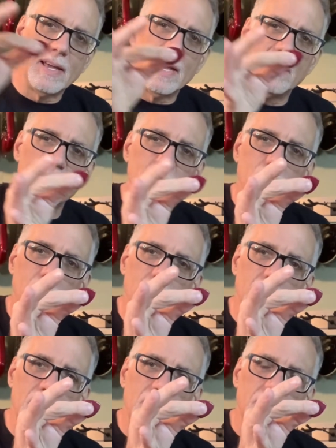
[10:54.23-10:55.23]
And those
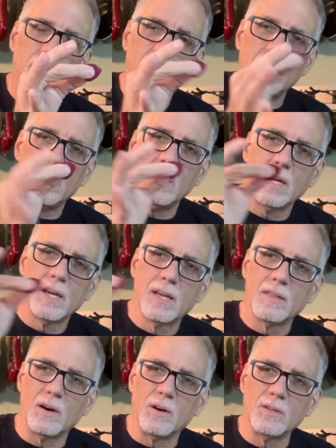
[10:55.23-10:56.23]
really should be
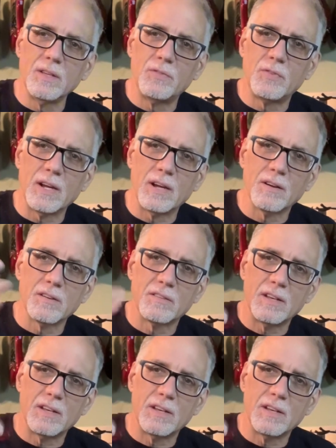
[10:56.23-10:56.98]
the only fingers